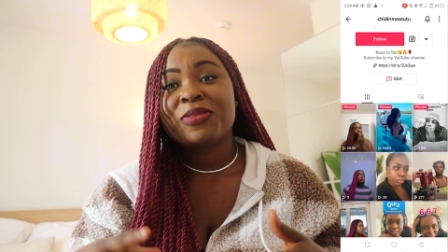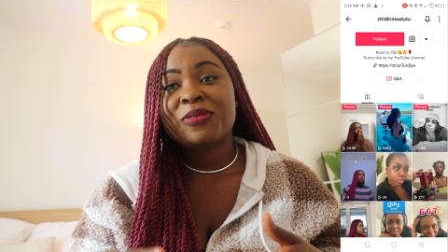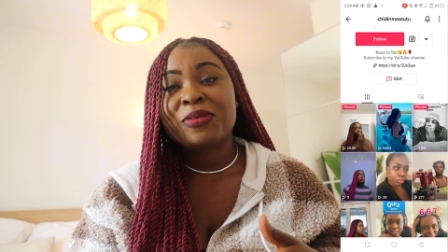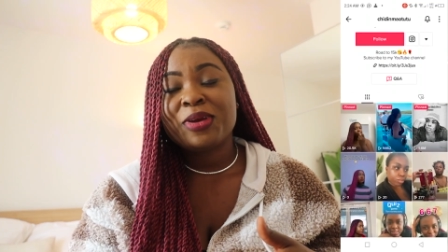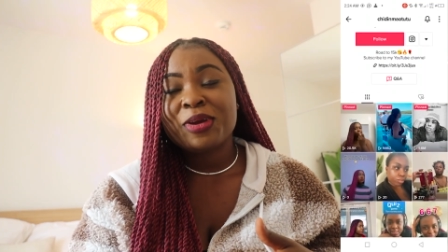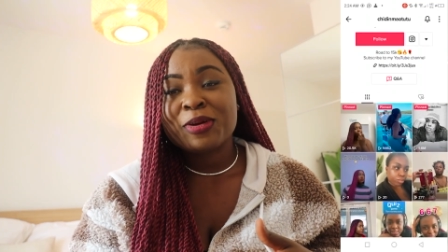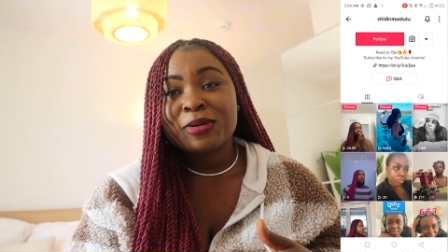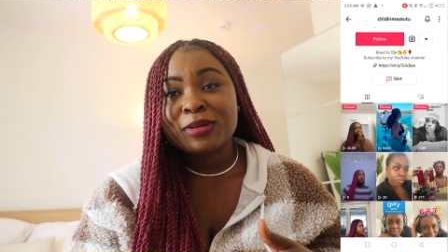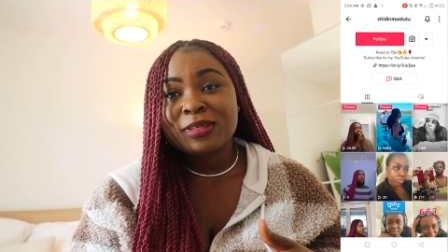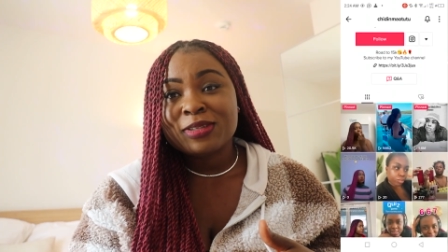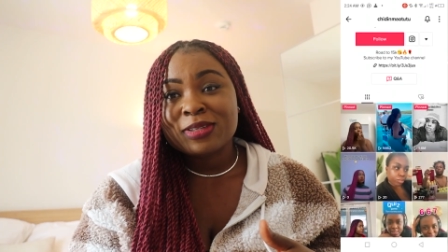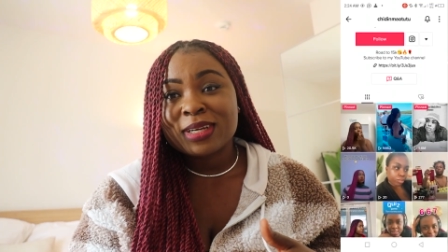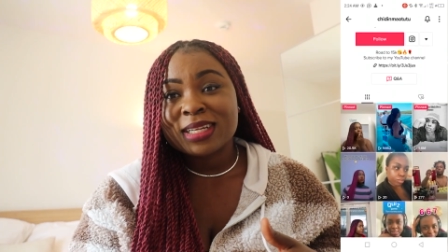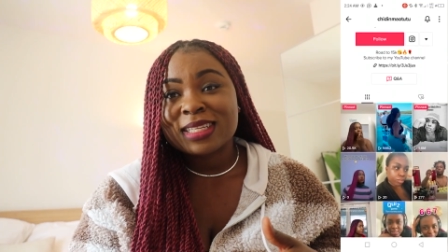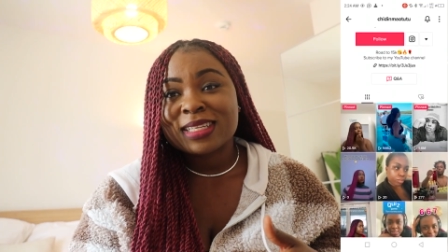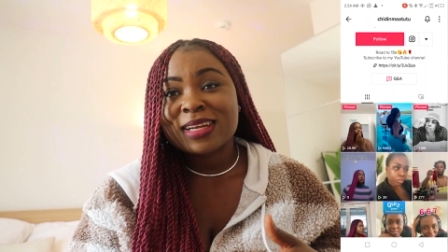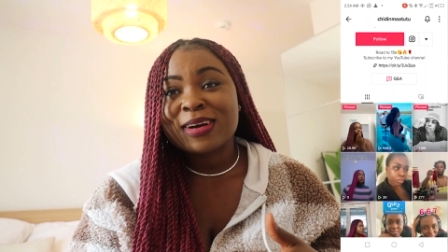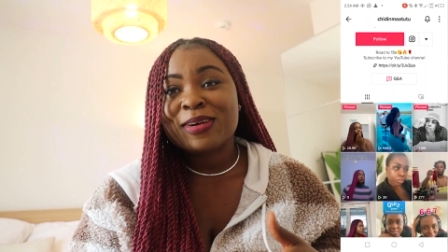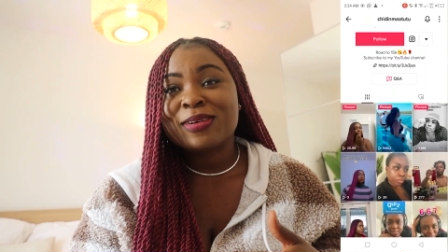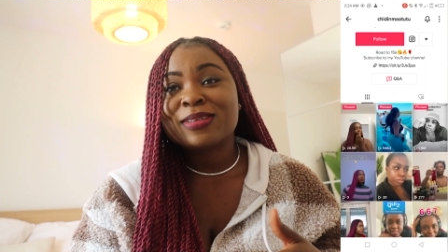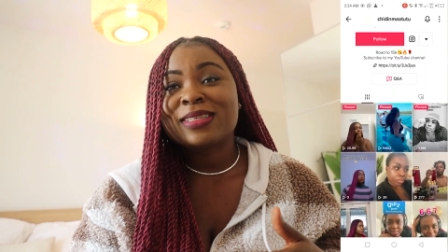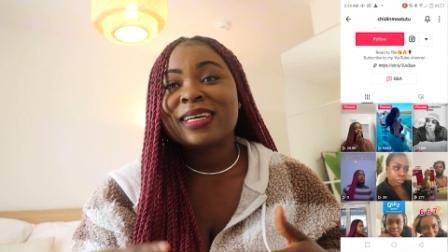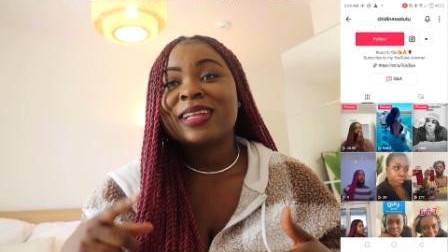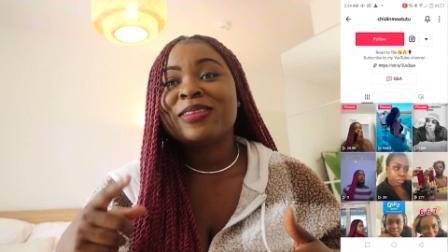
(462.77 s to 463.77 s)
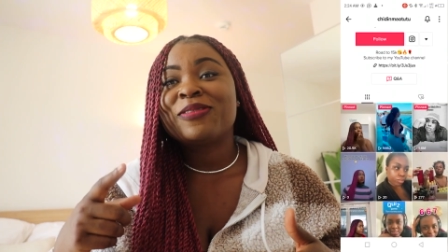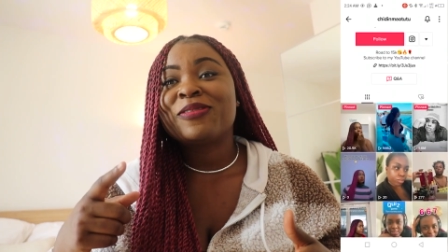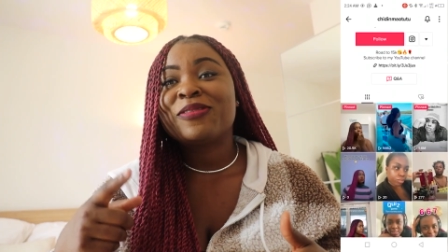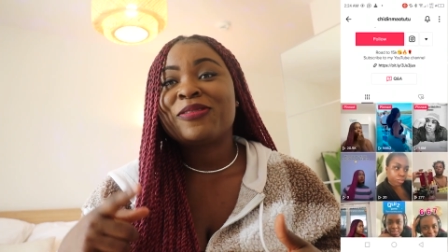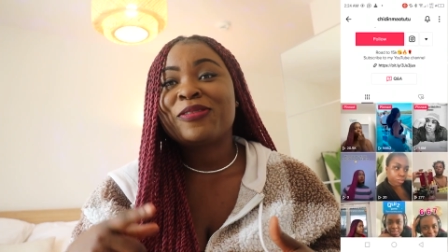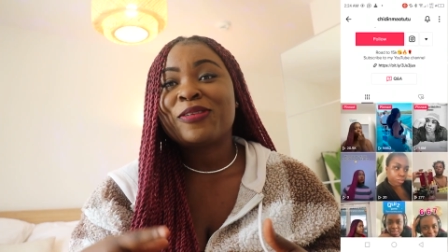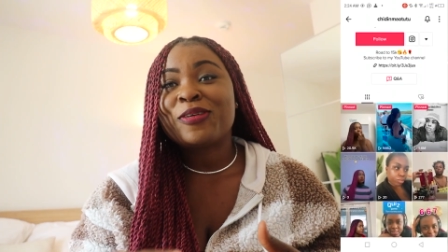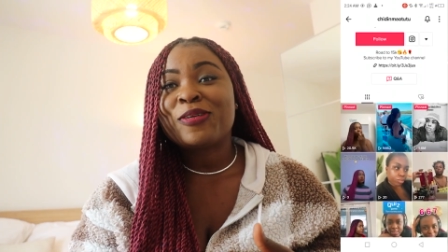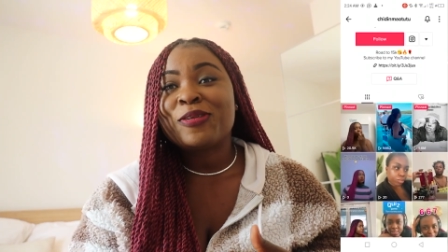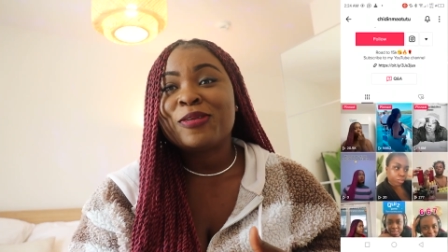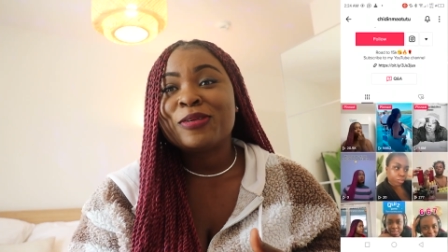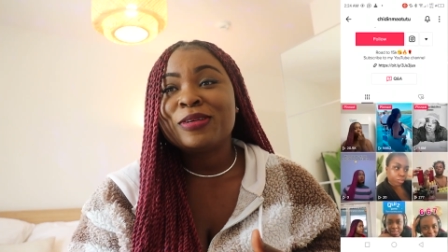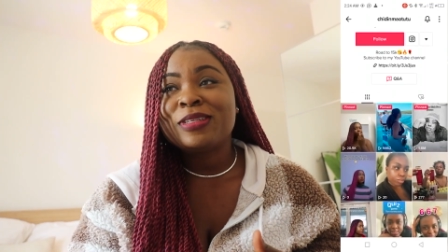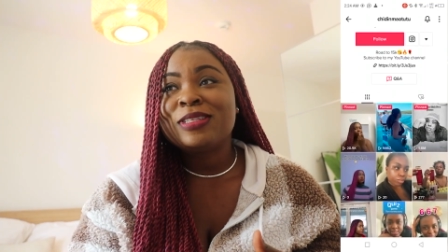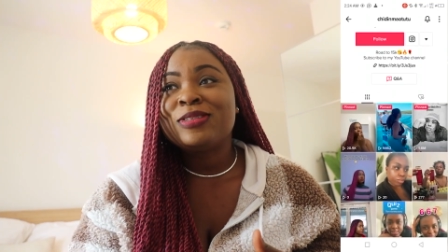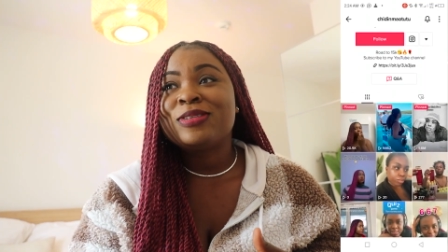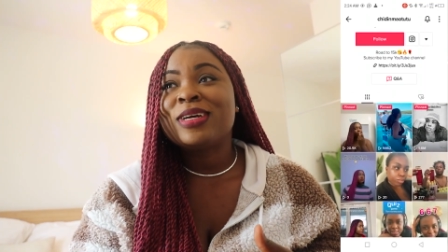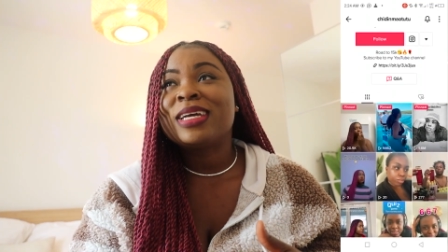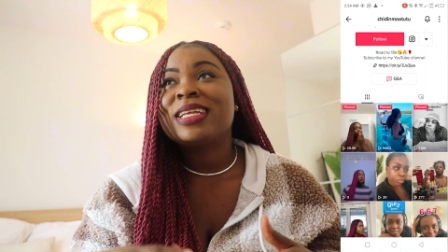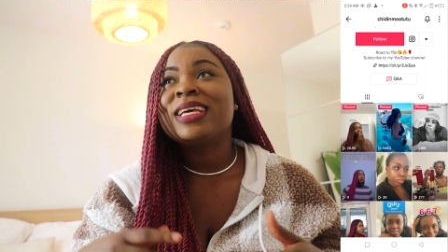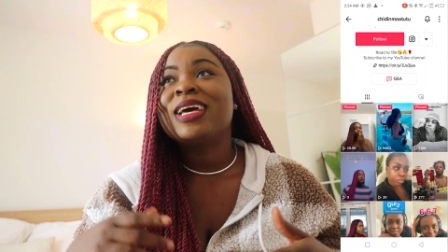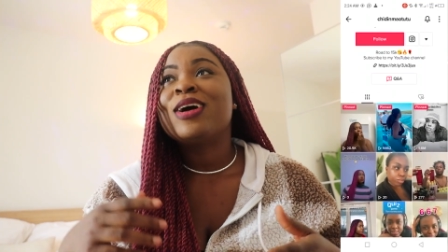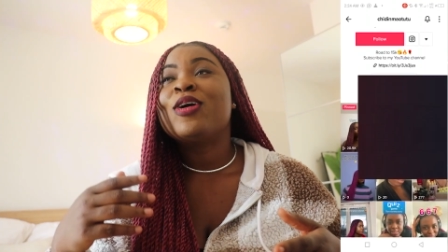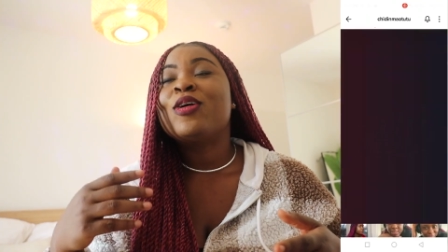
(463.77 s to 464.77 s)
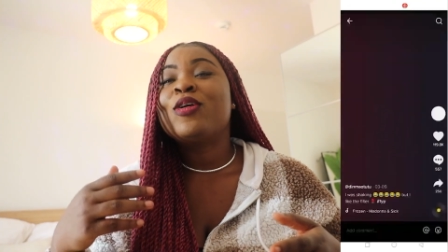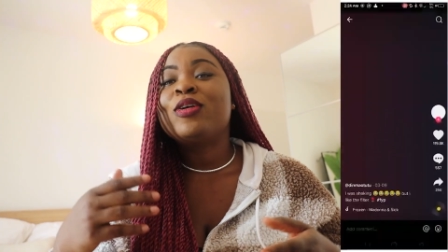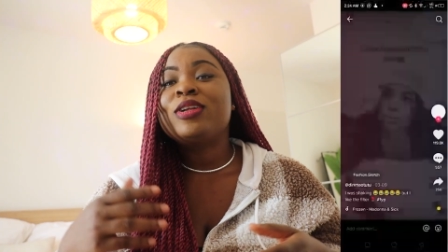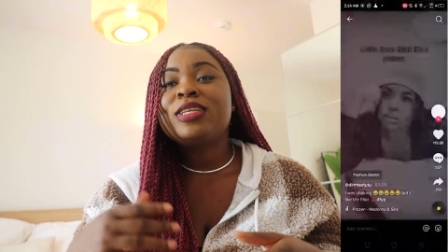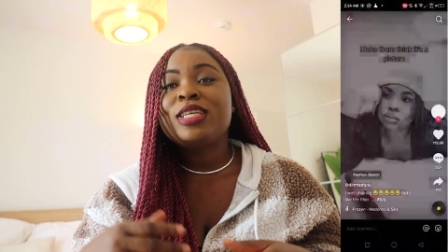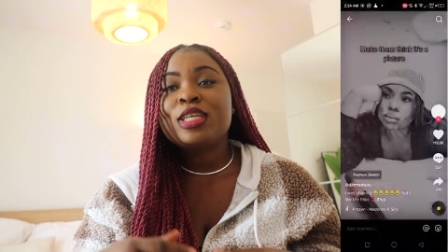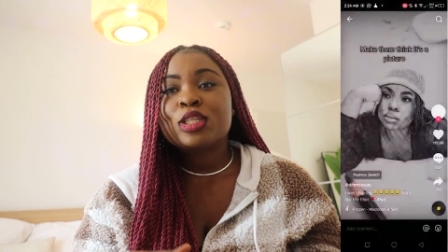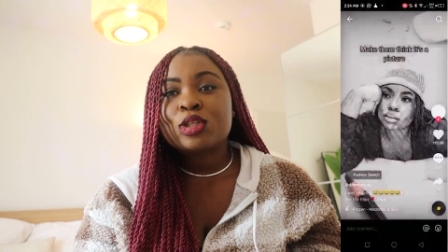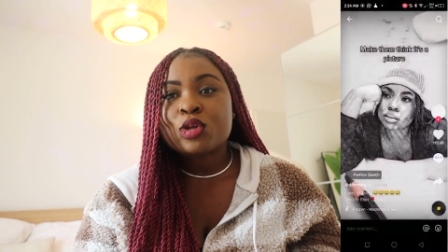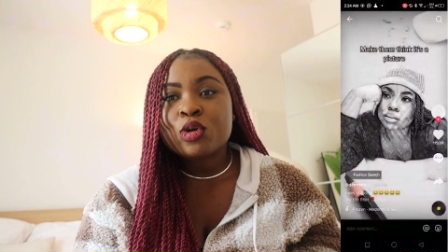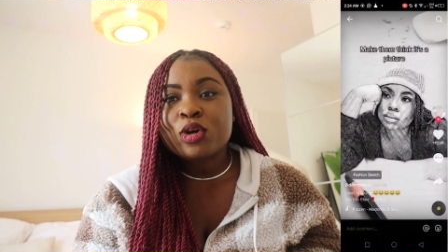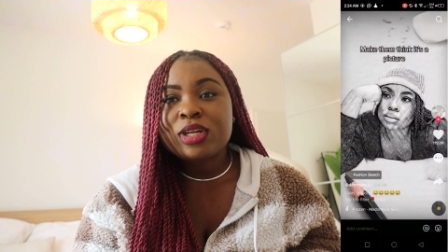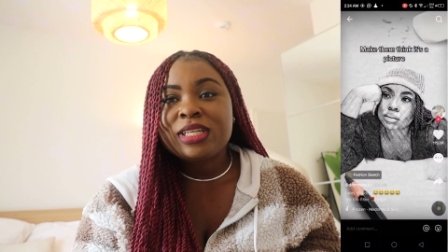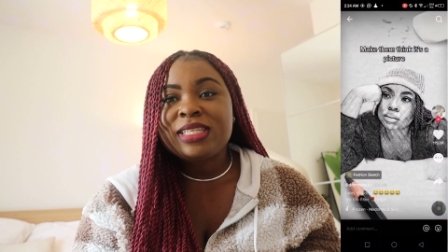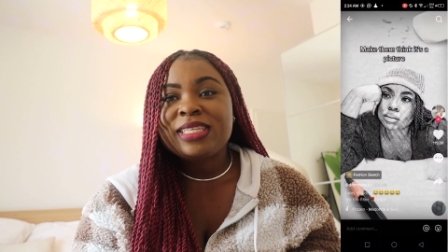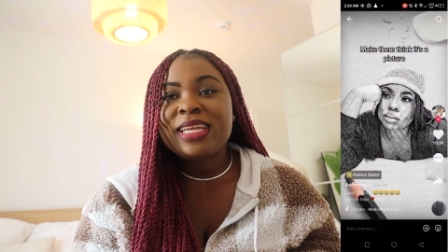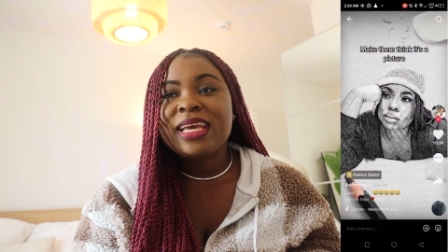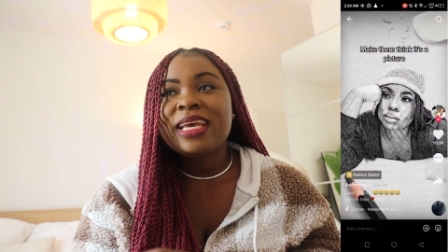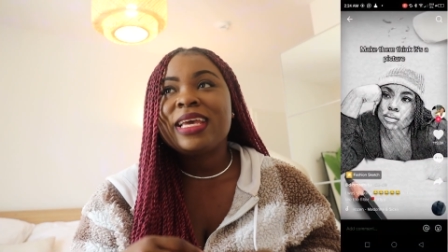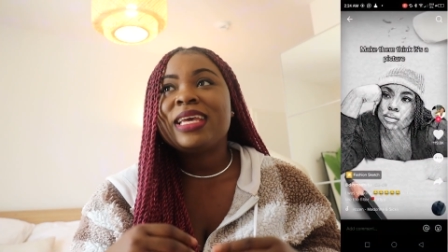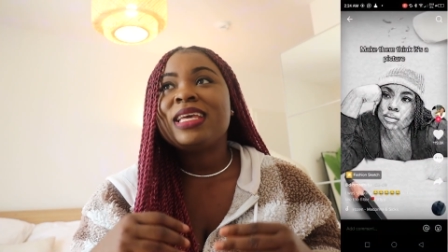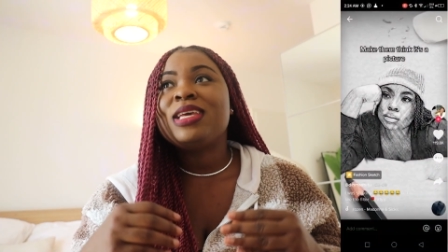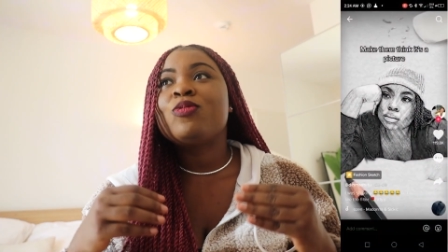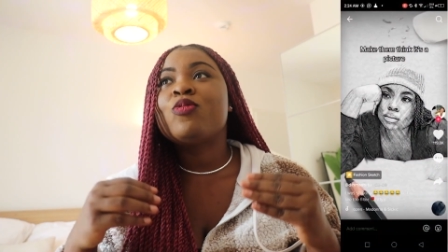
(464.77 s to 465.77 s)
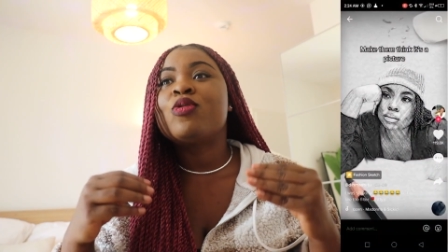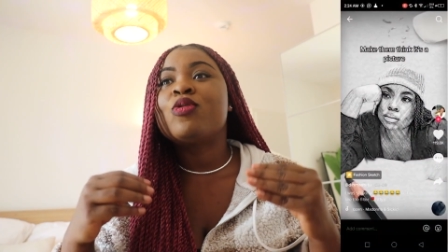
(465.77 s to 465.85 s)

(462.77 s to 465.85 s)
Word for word: 300,000, 400. On the third day, it